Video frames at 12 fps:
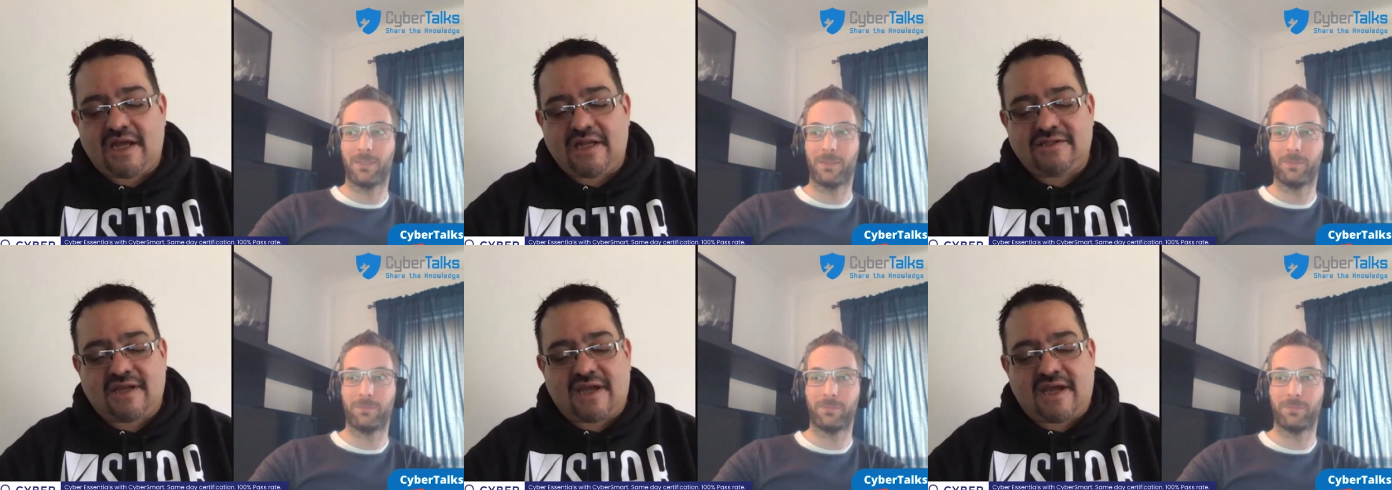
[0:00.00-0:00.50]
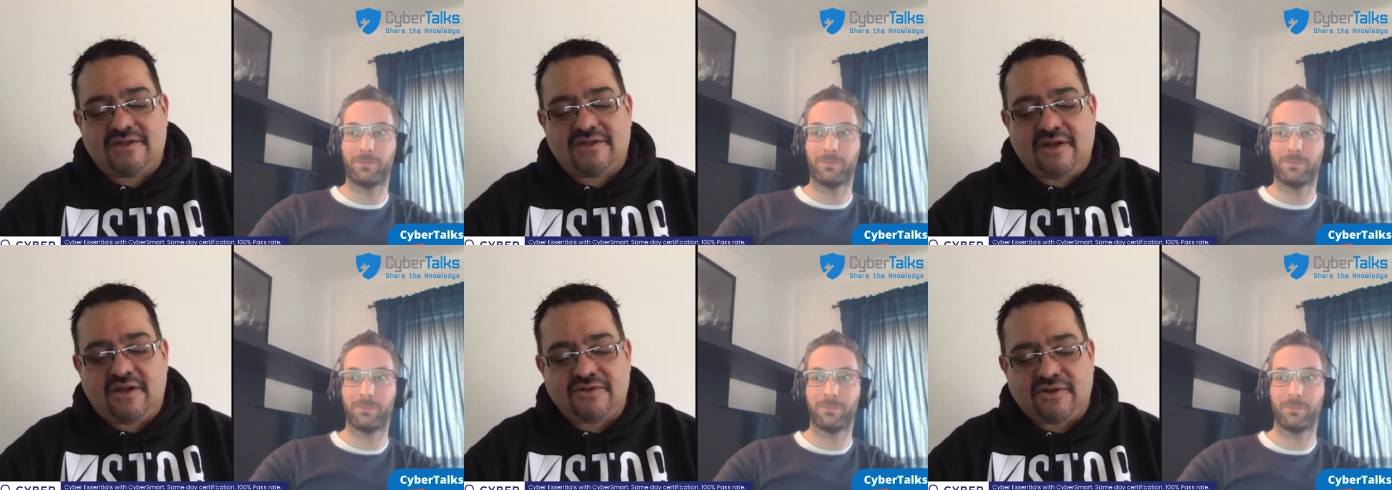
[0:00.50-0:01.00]
Speaker 1: and and to
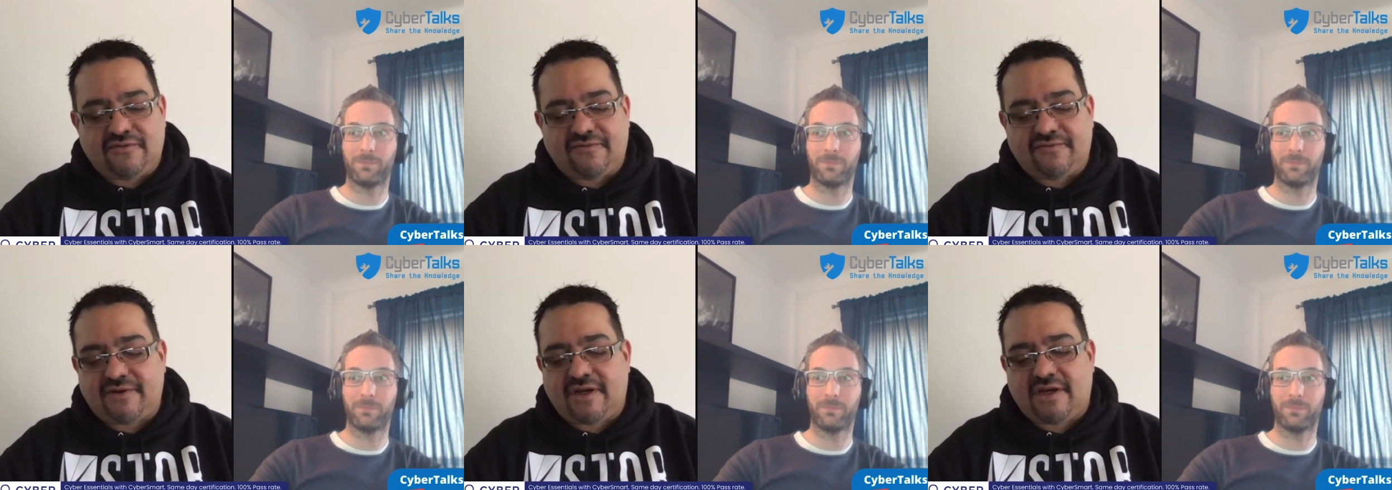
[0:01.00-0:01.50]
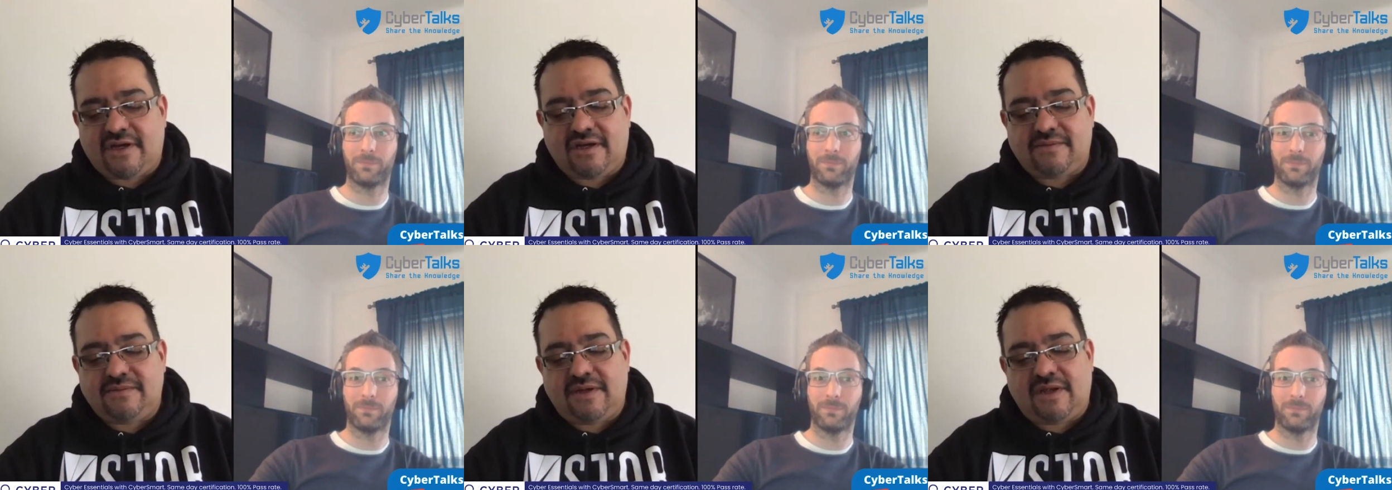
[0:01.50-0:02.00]
close off, uh,
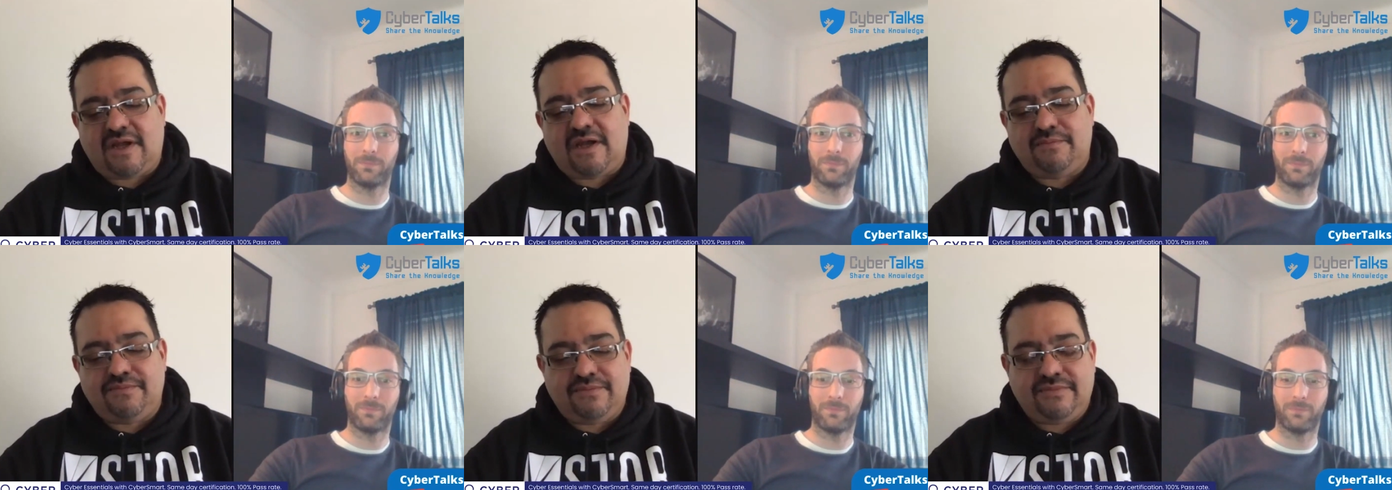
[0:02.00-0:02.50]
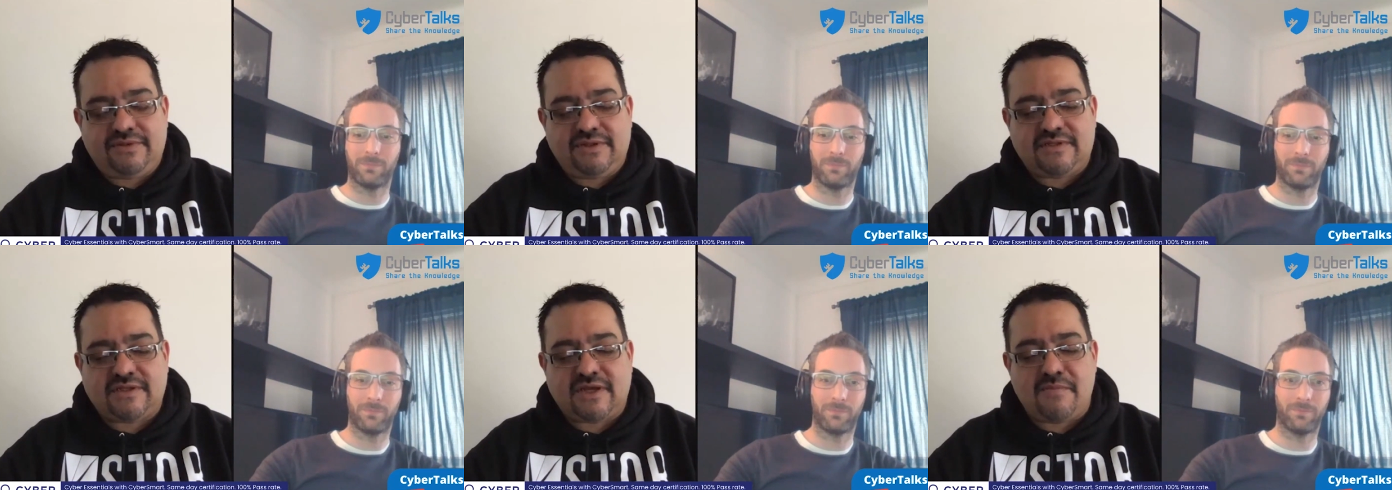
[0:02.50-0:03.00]
um, the
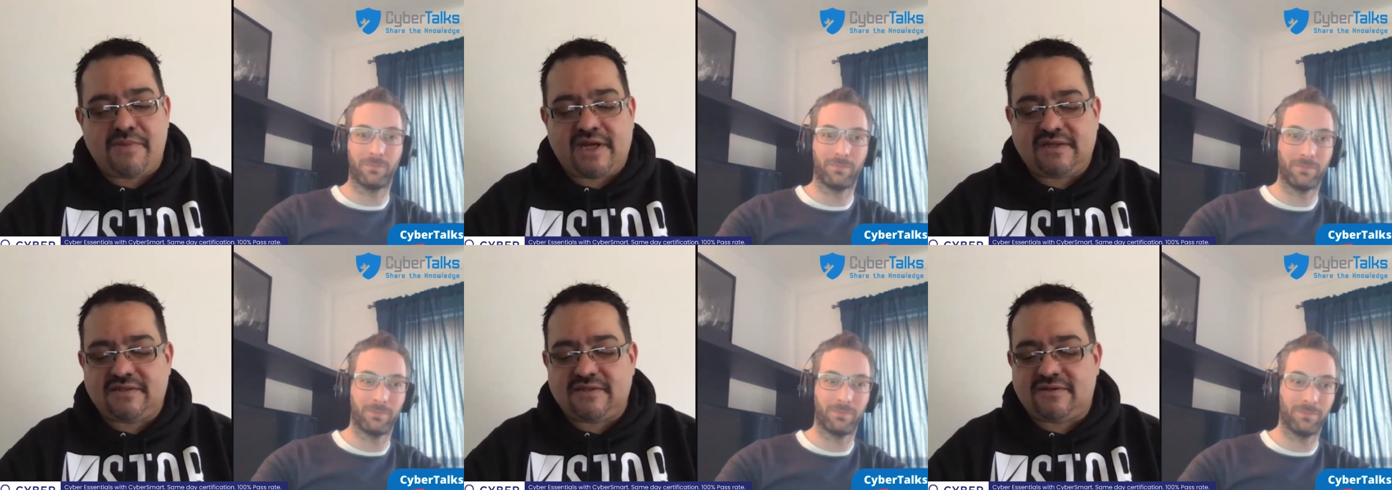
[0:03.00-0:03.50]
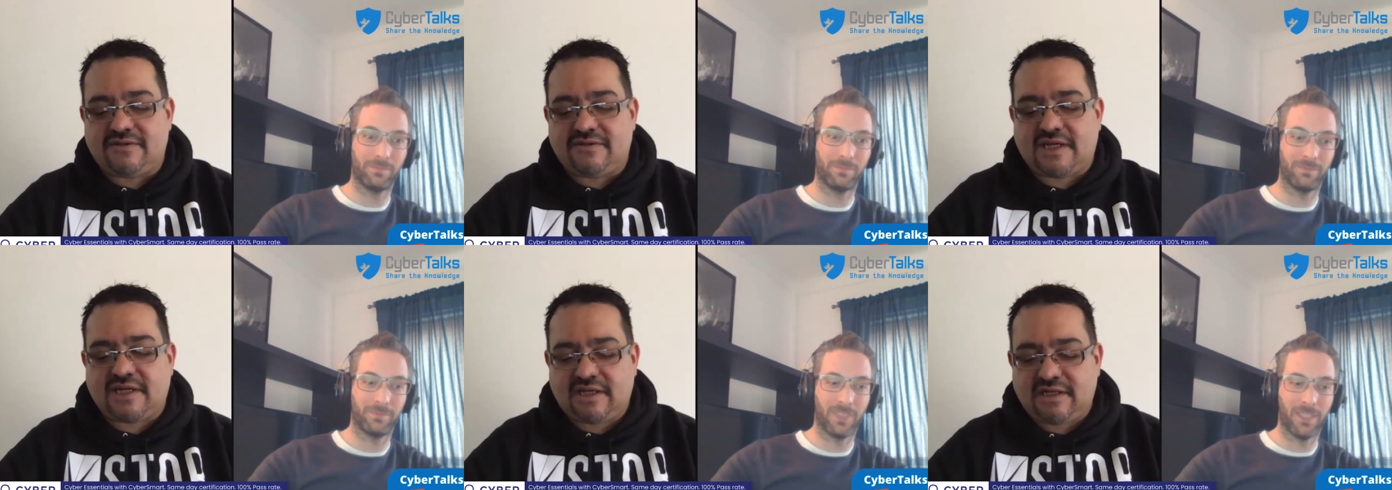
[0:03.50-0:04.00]
scumbags that are
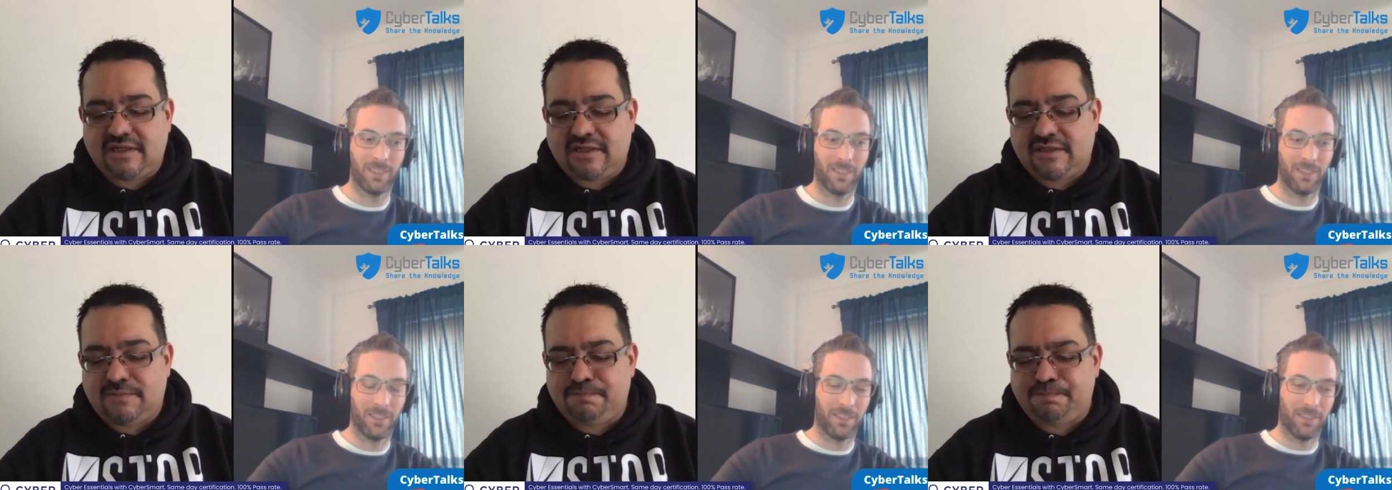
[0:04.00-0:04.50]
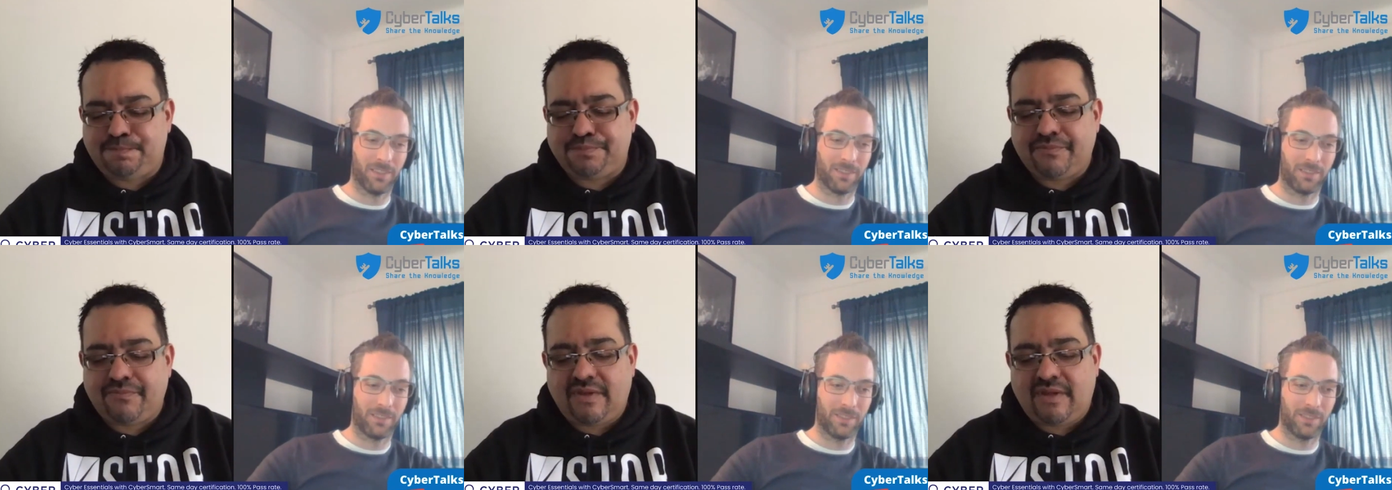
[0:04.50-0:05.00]
attacking um,
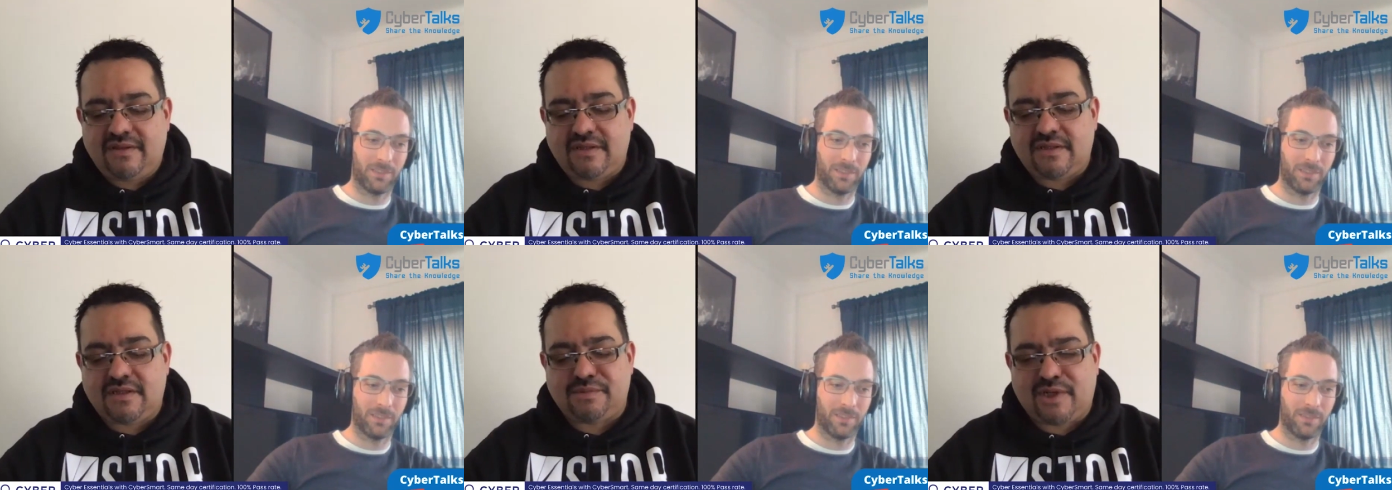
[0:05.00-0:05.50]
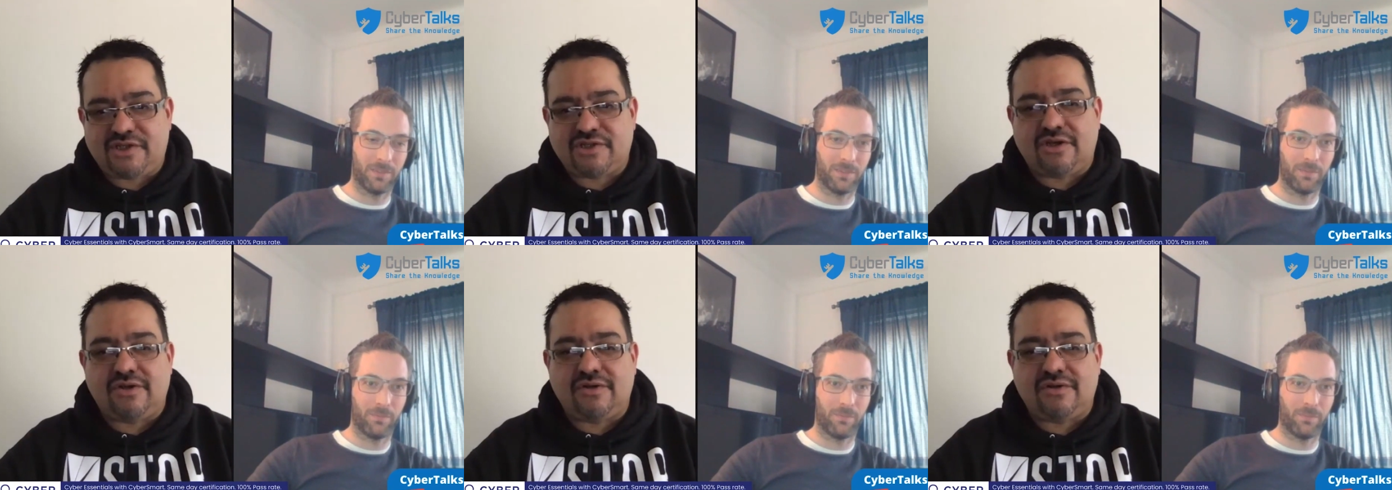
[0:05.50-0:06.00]
the
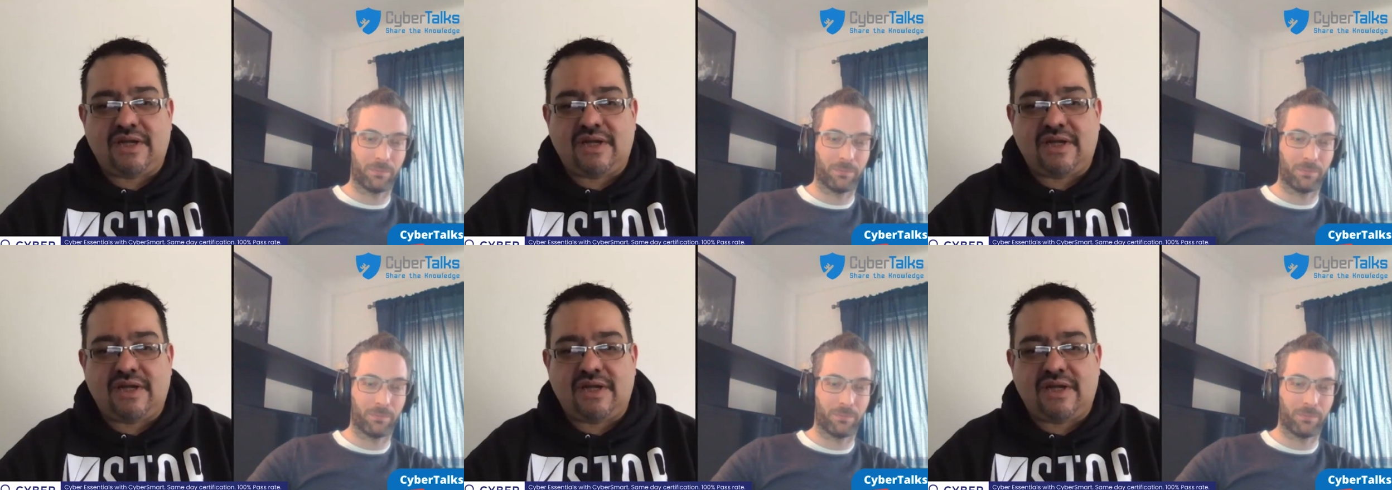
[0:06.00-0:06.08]
WHO